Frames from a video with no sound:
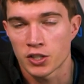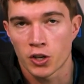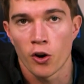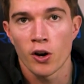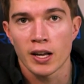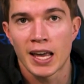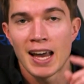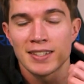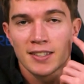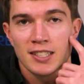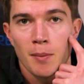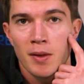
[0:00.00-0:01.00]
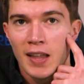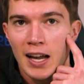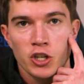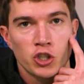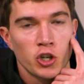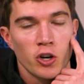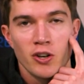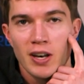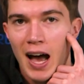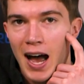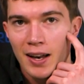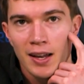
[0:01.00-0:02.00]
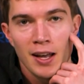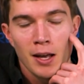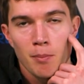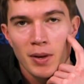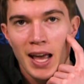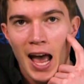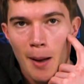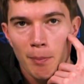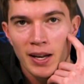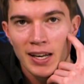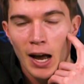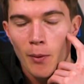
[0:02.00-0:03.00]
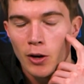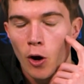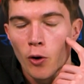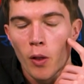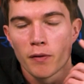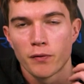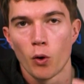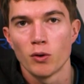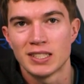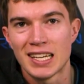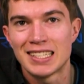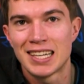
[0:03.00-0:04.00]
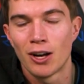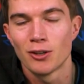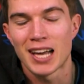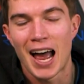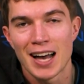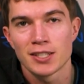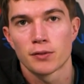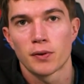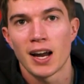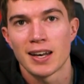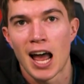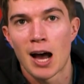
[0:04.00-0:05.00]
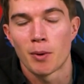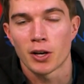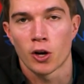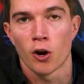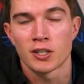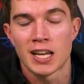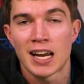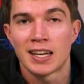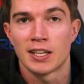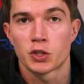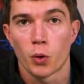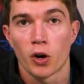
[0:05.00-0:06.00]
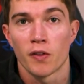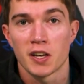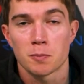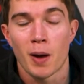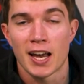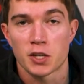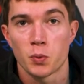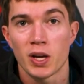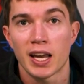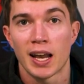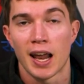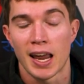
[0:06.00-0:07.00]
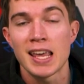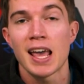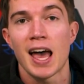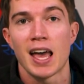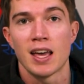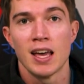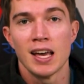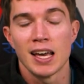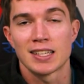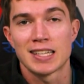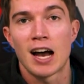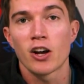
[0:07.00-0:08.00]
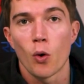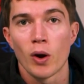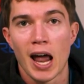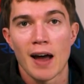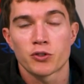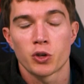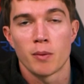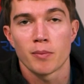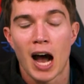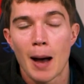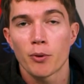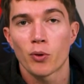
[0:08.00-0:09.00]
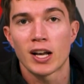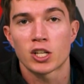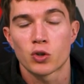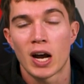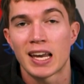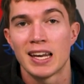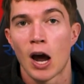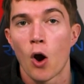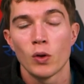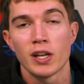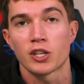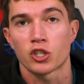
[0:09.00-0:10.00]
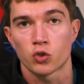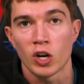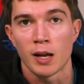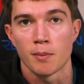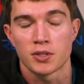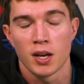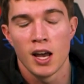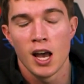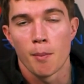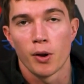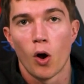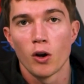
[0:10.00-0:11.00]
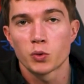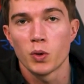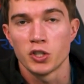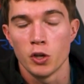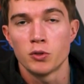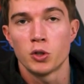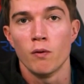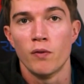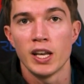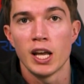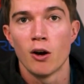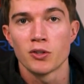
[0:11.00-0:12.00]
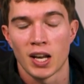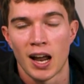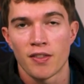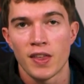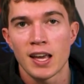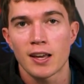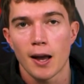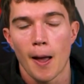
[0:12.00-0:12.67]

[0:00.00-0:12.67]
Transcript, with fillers: current case is something that should not be happening. Now, we don't know the full details as of right now, but Kurt taking to Twitter this past weekend, EA is now going after him, copyright striking not only his streams, but also his YouTube videos. And I think